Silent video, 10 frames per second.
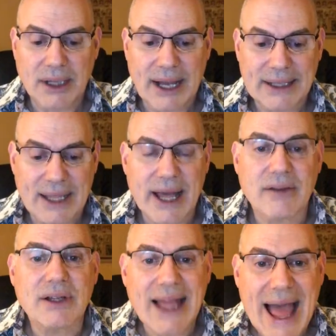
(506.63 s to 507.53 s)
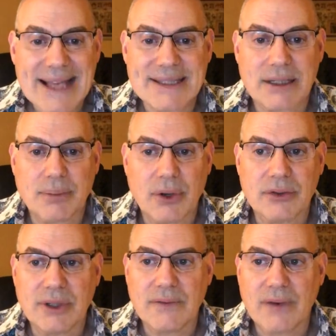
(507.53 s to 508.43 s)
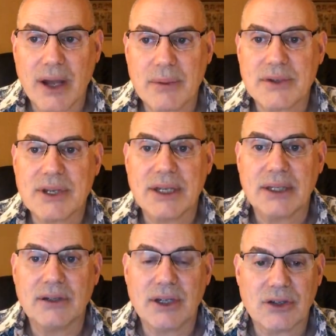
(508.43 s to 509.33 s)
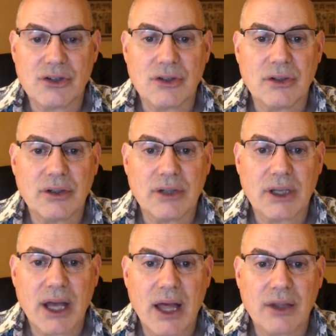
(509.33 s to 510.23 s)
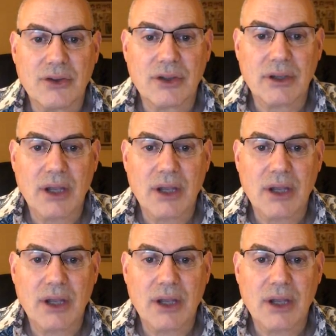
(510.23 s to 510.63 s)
a lot of elastic protein fibers in addition to the collagen.